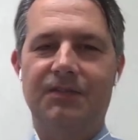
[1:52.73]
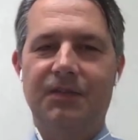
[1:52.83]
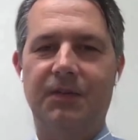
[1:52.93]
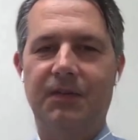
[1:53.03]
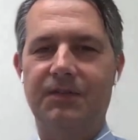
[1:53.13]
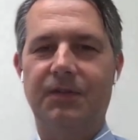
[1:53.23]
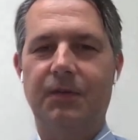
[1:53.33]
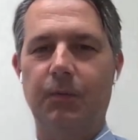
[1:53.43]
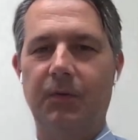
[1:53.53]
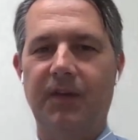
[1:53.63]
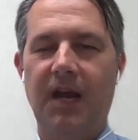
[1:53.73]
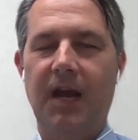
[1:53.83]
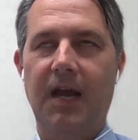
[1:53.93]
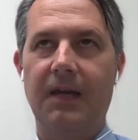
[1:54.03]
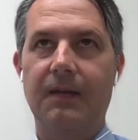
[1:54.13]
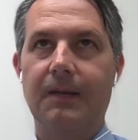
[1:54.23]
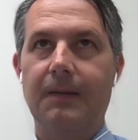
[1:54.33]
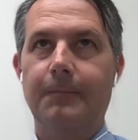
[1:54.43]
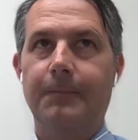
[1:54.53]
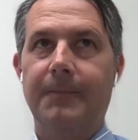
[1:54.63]
So we've got
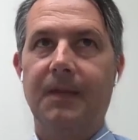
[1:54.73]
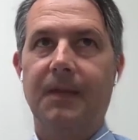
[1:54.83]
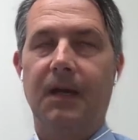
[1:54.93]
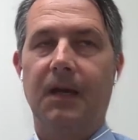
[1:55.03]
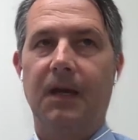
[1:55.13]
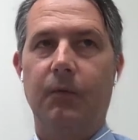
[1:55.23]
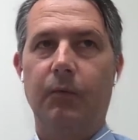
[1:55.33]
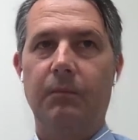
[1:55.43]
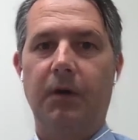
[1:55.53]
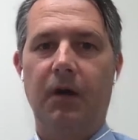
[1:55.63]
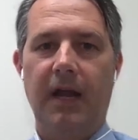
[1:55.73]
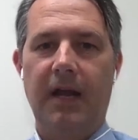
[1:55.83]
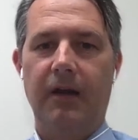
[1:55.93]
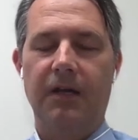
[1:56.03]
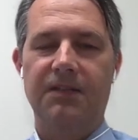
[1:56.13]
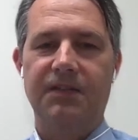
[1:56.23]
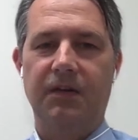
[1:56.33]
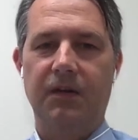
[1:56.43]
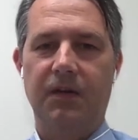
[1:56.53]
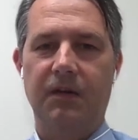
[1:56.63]
rebar and aggregates that
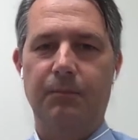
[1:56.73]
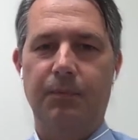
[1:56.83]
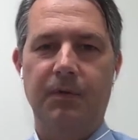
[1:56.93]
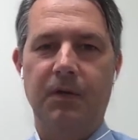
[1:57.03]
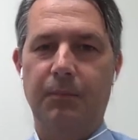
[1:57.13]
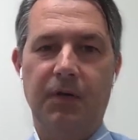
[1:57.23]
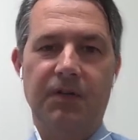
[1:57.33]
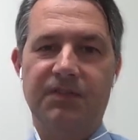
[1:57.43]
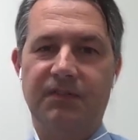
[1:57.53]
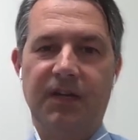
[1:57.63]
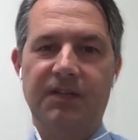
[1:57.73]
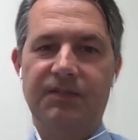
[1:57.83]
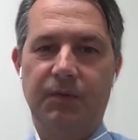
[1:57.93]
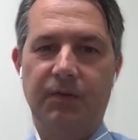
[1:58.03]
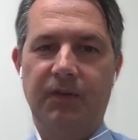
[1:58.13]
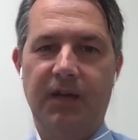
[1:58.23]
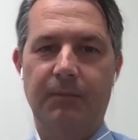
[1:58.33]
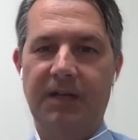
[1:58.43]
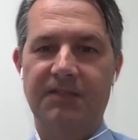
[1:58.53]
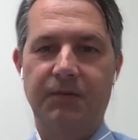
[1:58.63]
are components of any sort of like
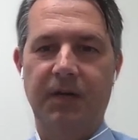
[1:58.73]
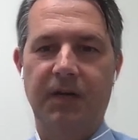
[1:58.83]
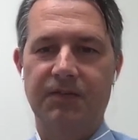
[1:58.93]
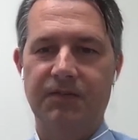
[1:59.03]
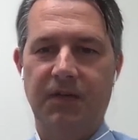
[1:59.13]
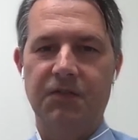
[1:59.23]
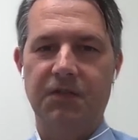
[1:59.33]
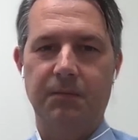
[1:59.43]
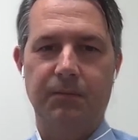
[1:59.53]
masonry construction